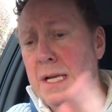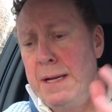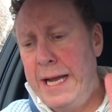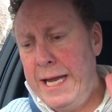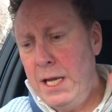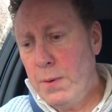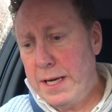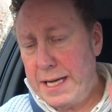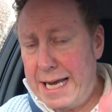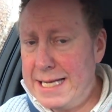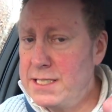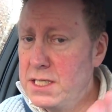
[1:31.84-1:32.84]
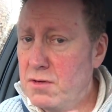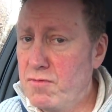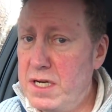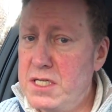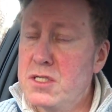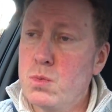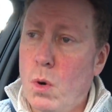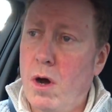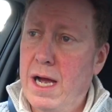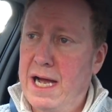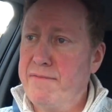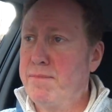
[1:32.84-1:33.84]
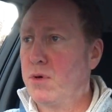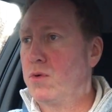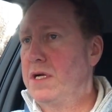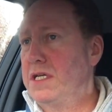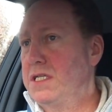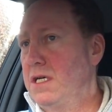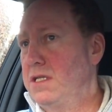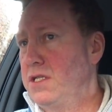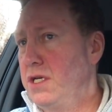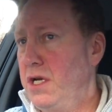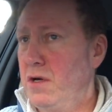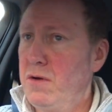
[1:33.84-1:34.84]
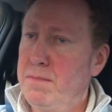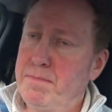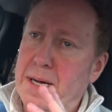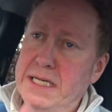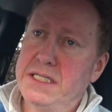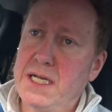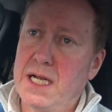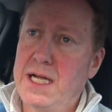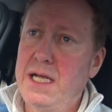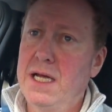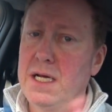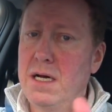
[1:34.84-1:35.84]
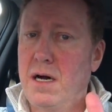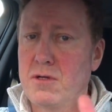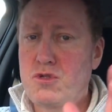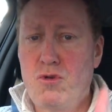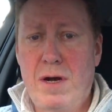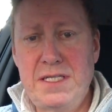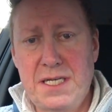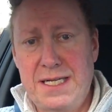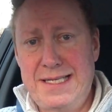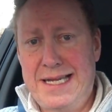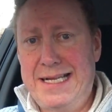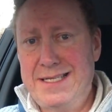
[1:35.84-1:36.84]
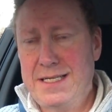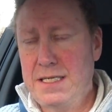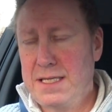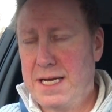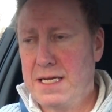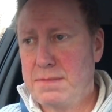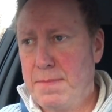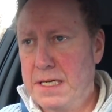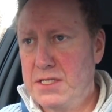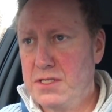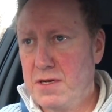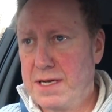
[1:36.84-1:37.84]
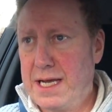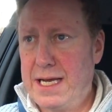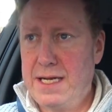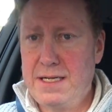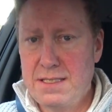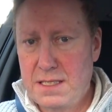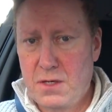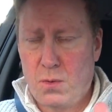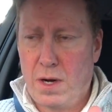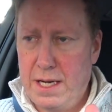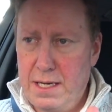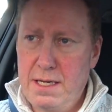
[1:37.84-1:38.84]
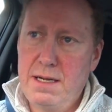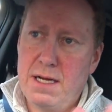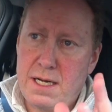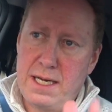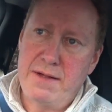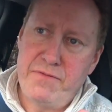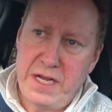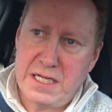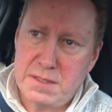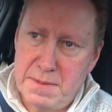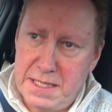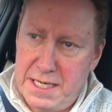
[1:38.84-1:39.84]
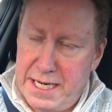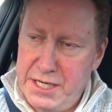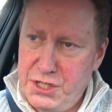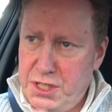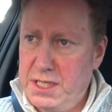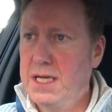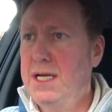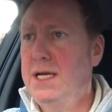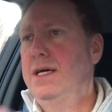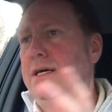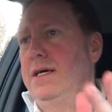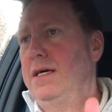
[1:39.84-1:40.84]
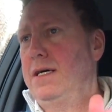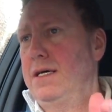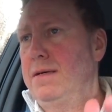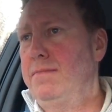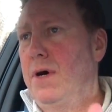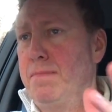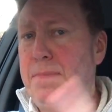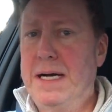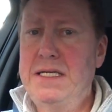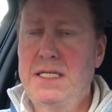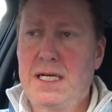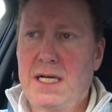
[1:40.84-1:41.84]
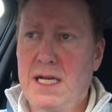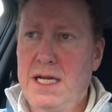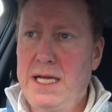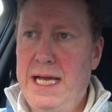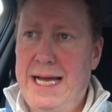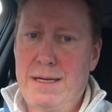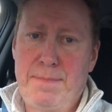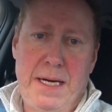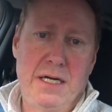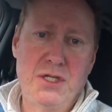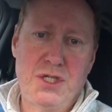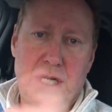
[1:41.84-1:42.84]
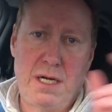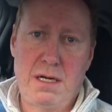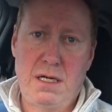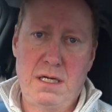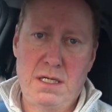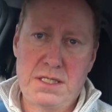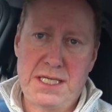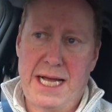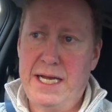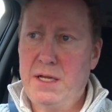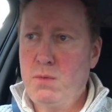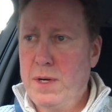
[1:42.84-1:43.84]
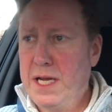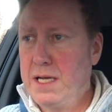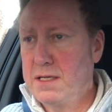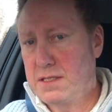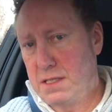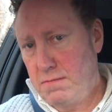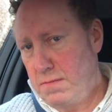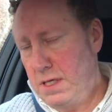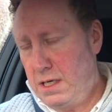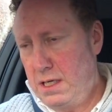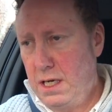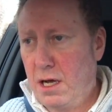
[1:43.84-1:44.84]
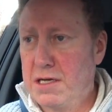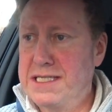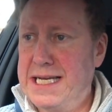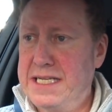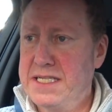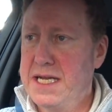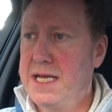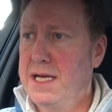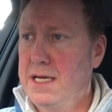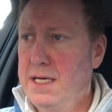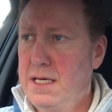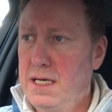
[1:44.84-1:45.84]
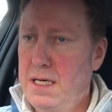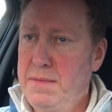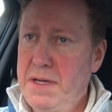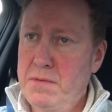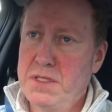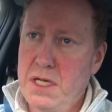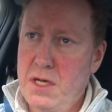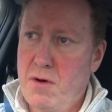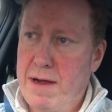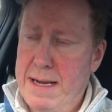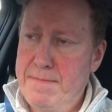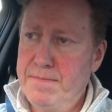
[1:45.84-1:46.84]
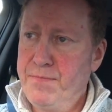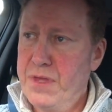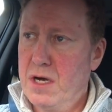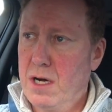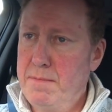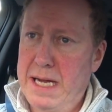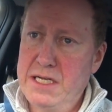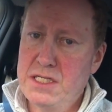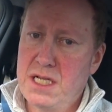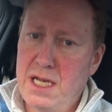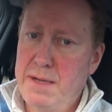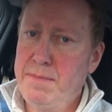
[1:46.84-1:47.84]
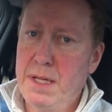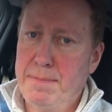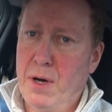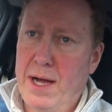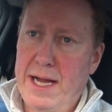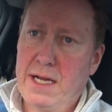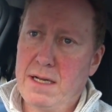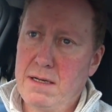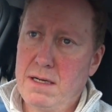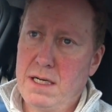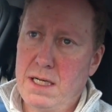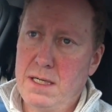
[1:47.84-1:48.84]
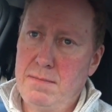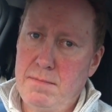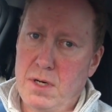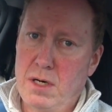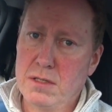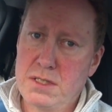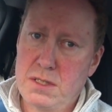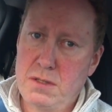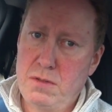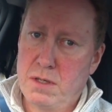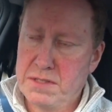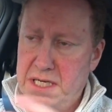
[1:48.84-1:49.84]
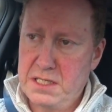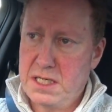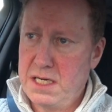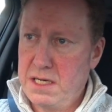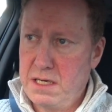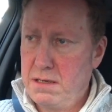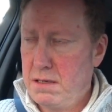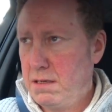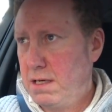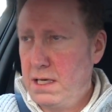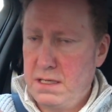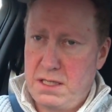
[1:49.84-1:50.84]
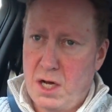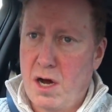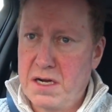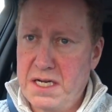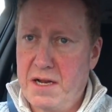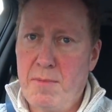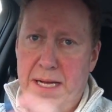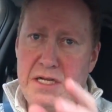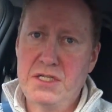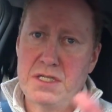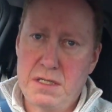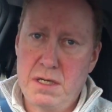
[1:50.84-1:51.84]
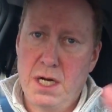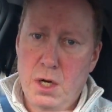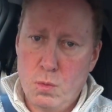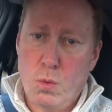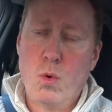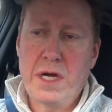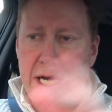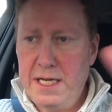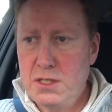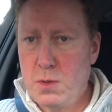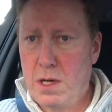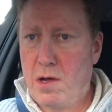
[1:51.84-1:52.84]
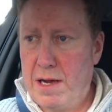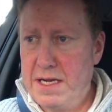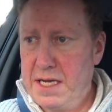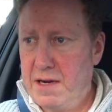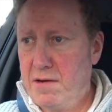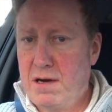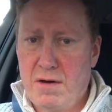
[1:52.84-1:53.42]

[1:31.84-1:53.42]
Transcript: Anyway, as to the reasons why I haven't brought this to you, basically I'll try to condense it down as much as I can. It's quite a lengthy explanation. I basically had a puncture Saturday week, so last Saturday. It was at night. I managed to limp the bike onto, I was actually in a darkened area. I managed to walk it into a lightened area.